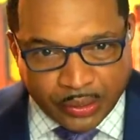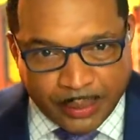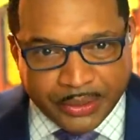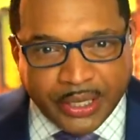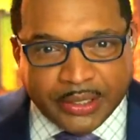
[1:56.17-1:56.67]
So
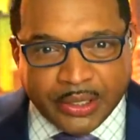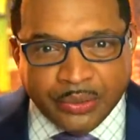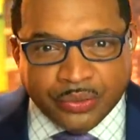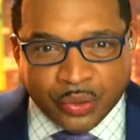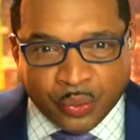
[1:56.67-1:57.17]
let me take
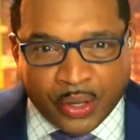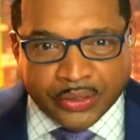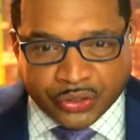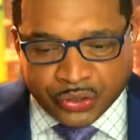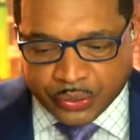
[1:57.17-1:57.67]
you to
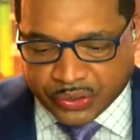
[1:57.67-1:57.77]
what the suit